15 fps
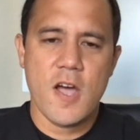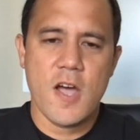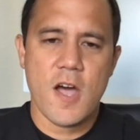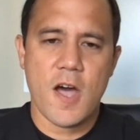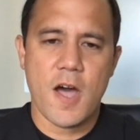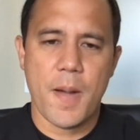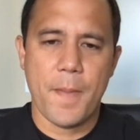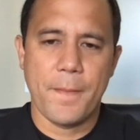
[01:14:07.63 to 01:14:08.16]

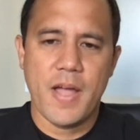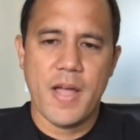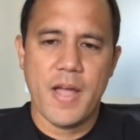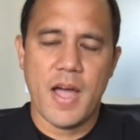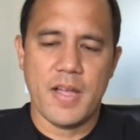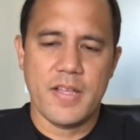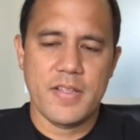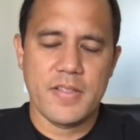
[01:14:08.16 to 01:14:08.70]

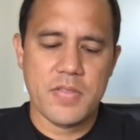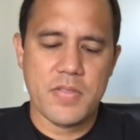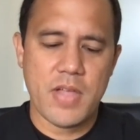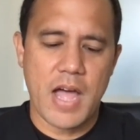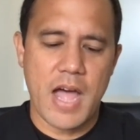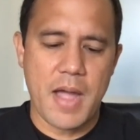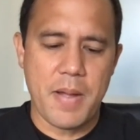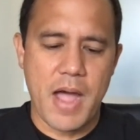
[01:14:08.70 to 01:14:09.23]

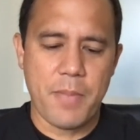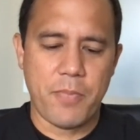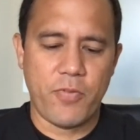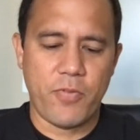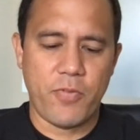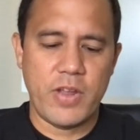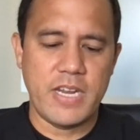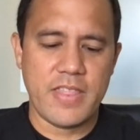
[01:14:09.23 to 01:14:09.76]
I'm
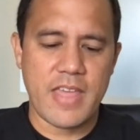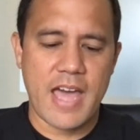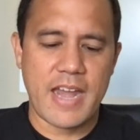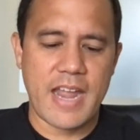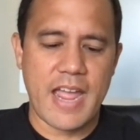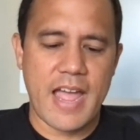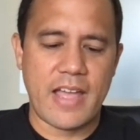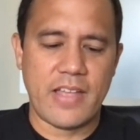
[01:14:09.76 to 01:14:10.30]
reading that
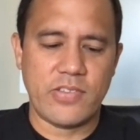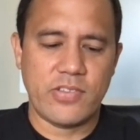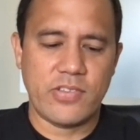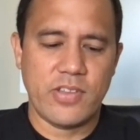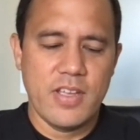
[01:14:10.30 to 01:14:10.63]
as,